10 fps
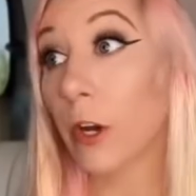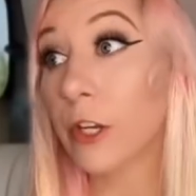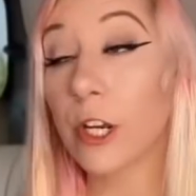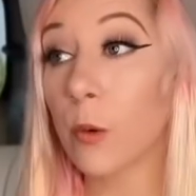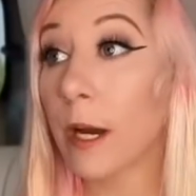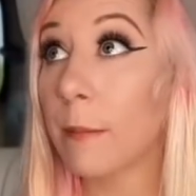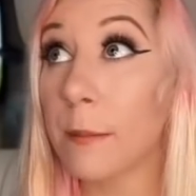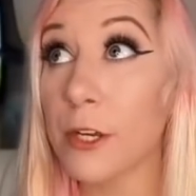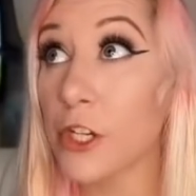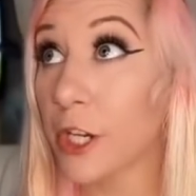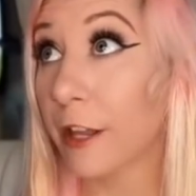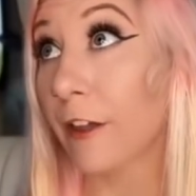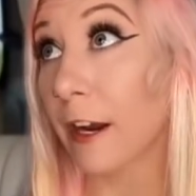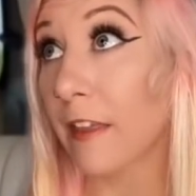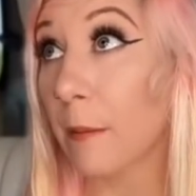Well, you know what? Maybe you should
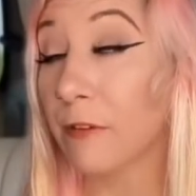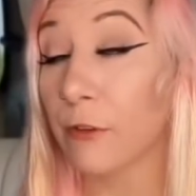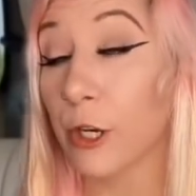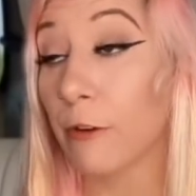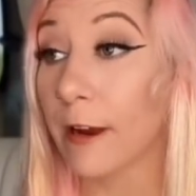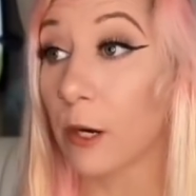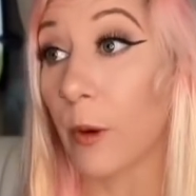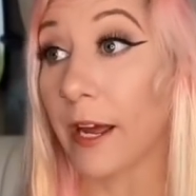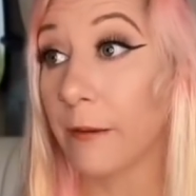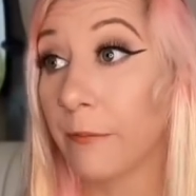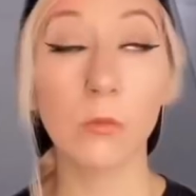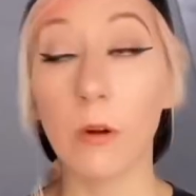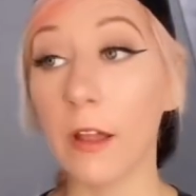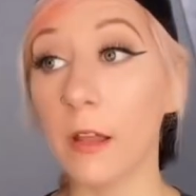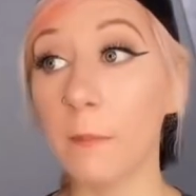have thought of that before you ran away.
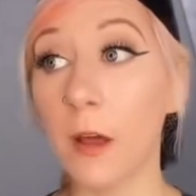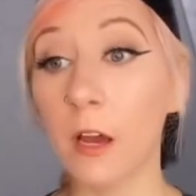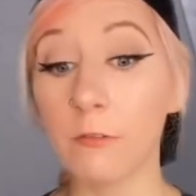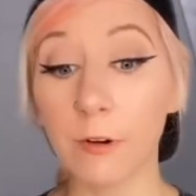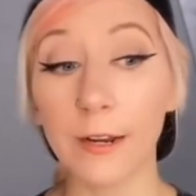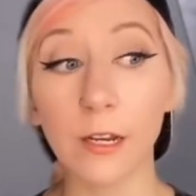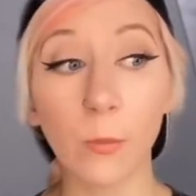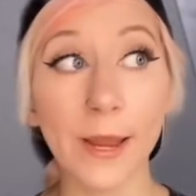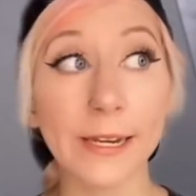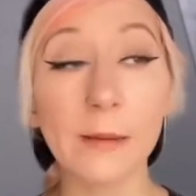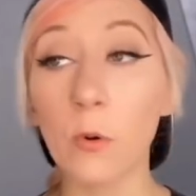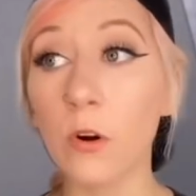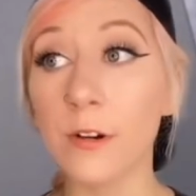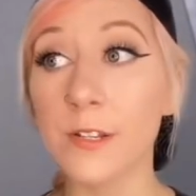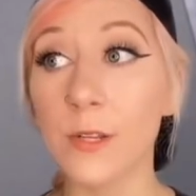Well, I'm not running away
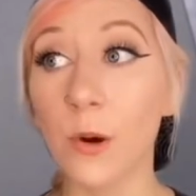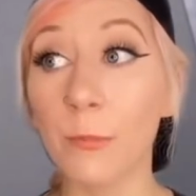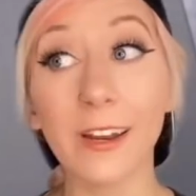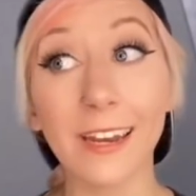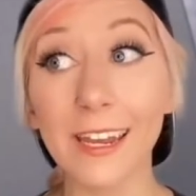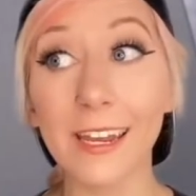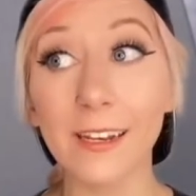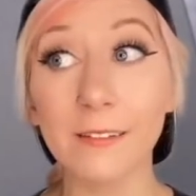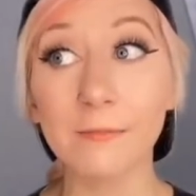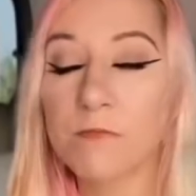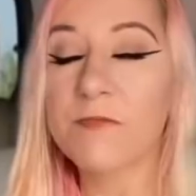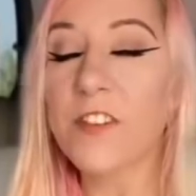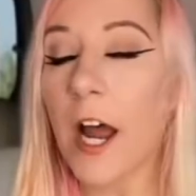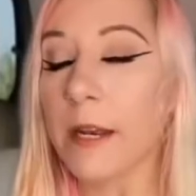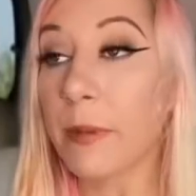anymore, so I'm ready to eat.
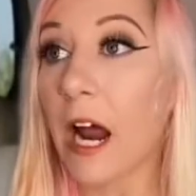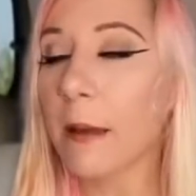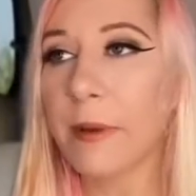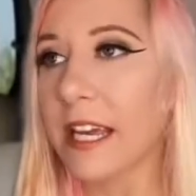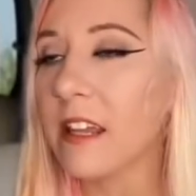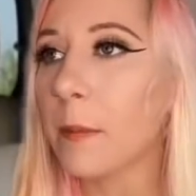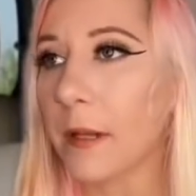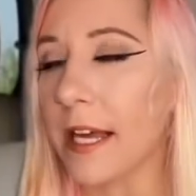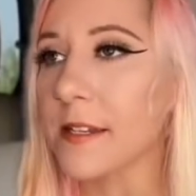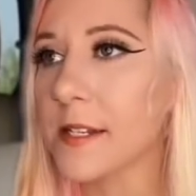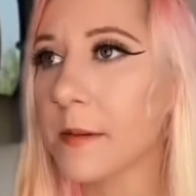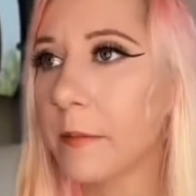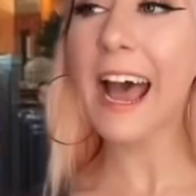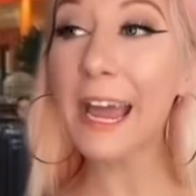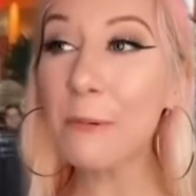Fine, but I'm picking the
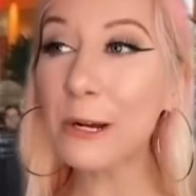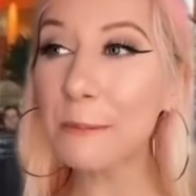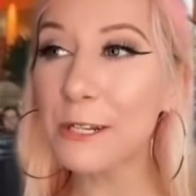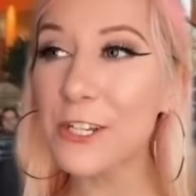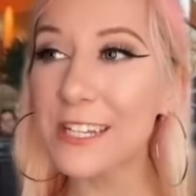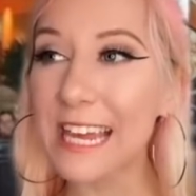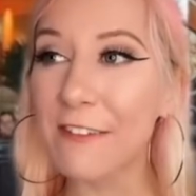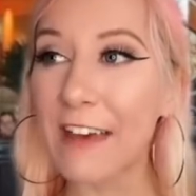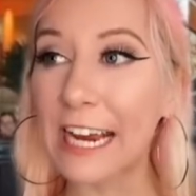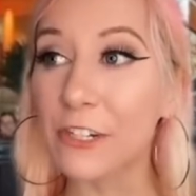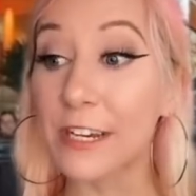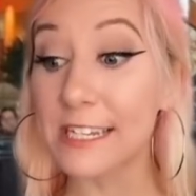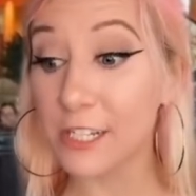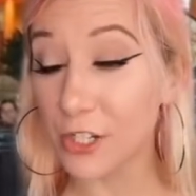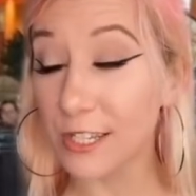place. Hi, welcome to Cheesecake
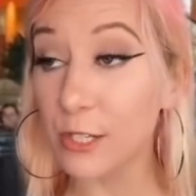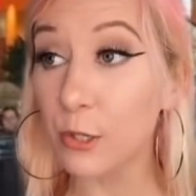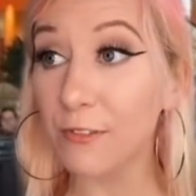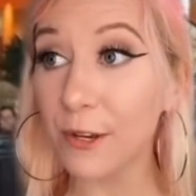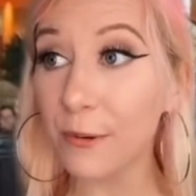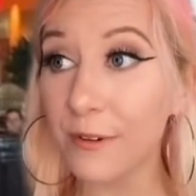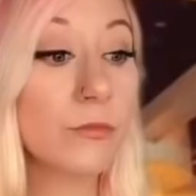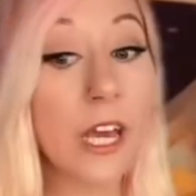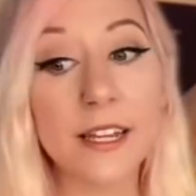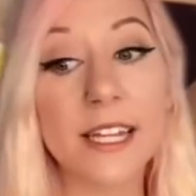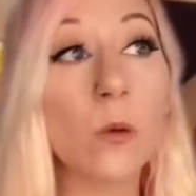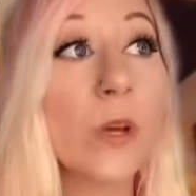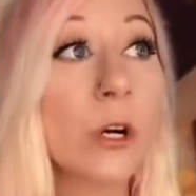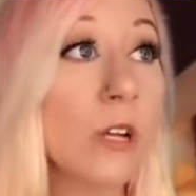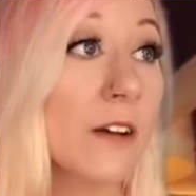Factory. Is it just the two of you? Yes,
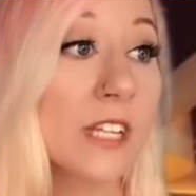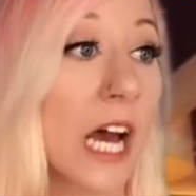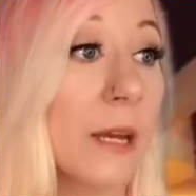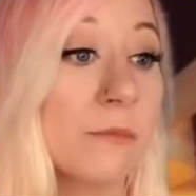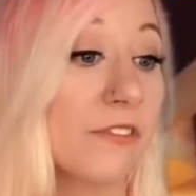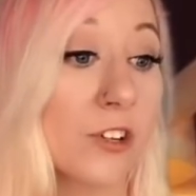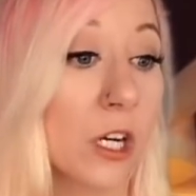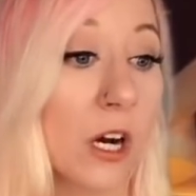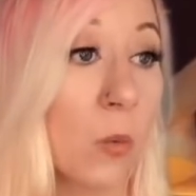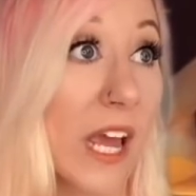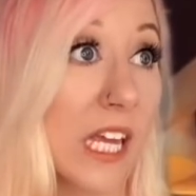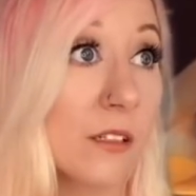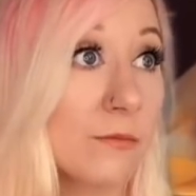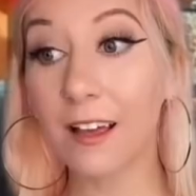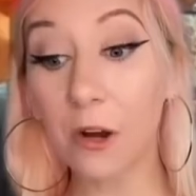and we don't have time for a
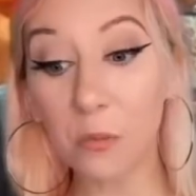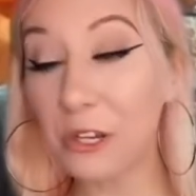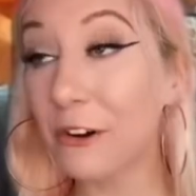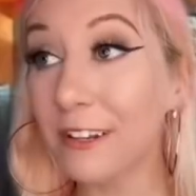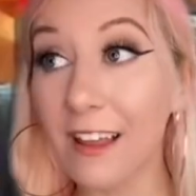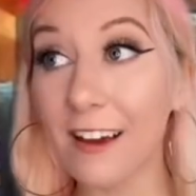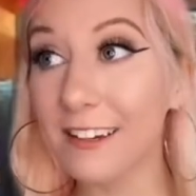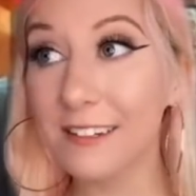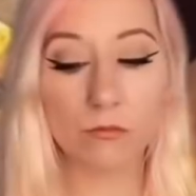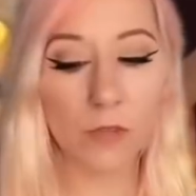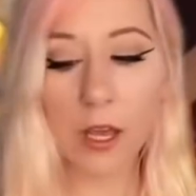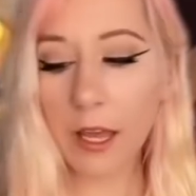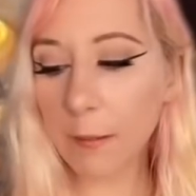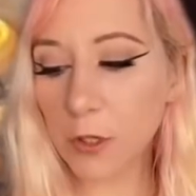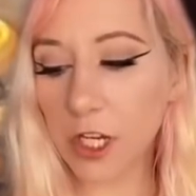wait. Oh, well, you're in luck.
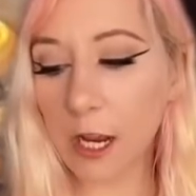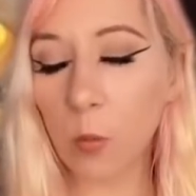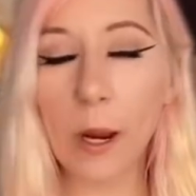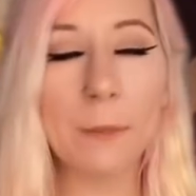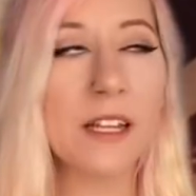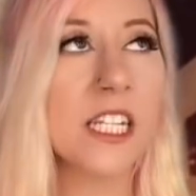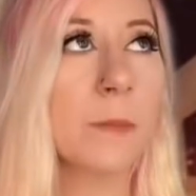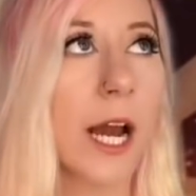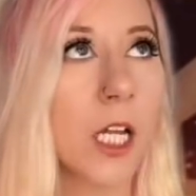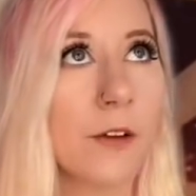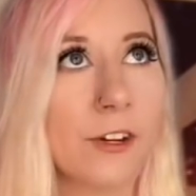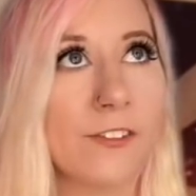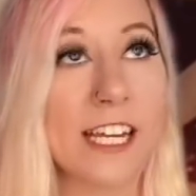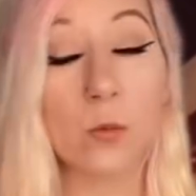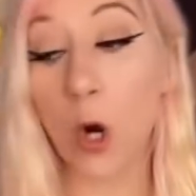Amberjack, wipe that smile
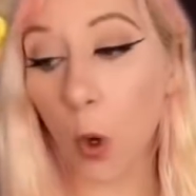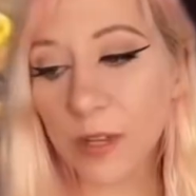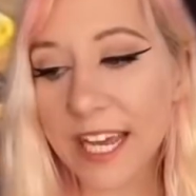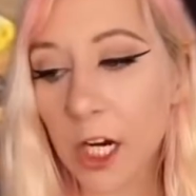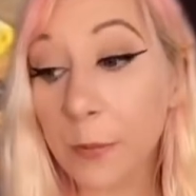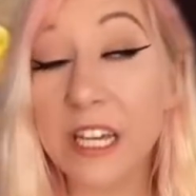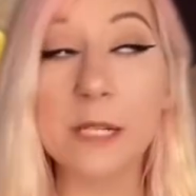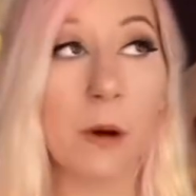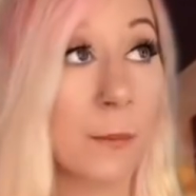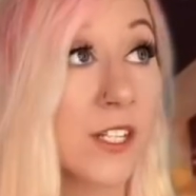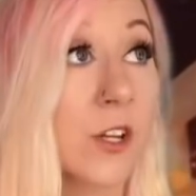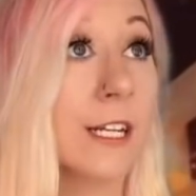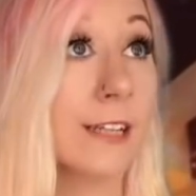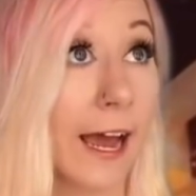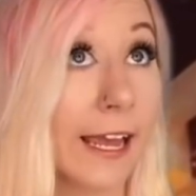off your face. We're only here because
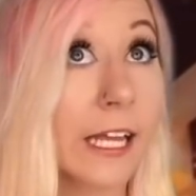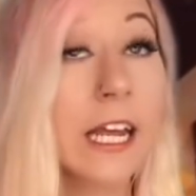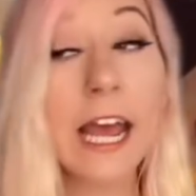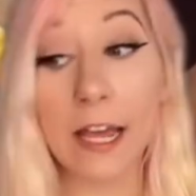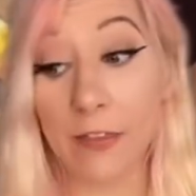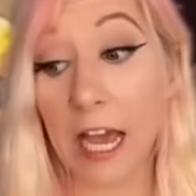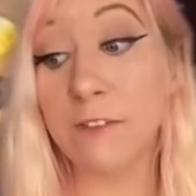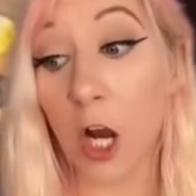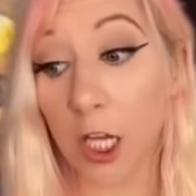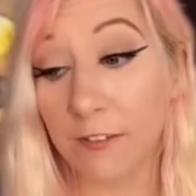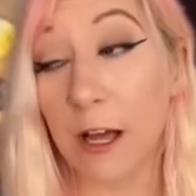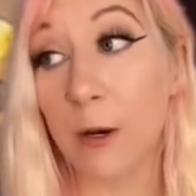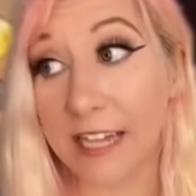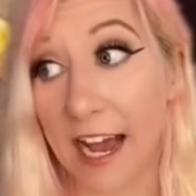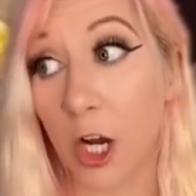mommy's on a diet and they have
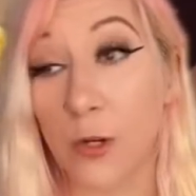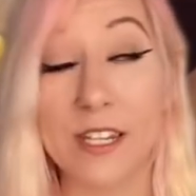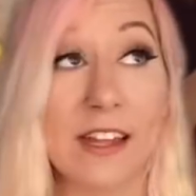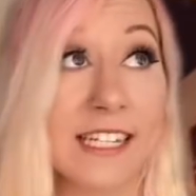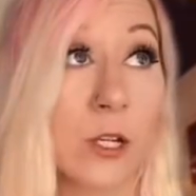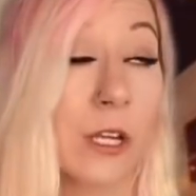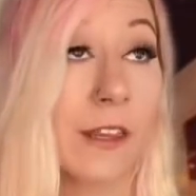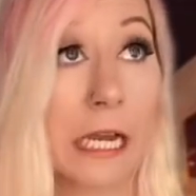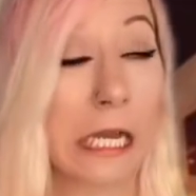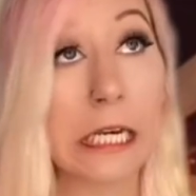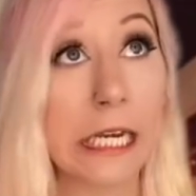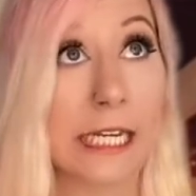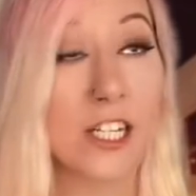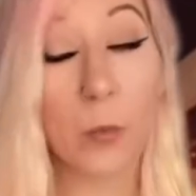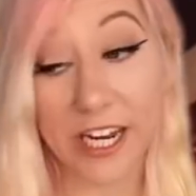cauliflower tacos, and that's the only thing I can eat.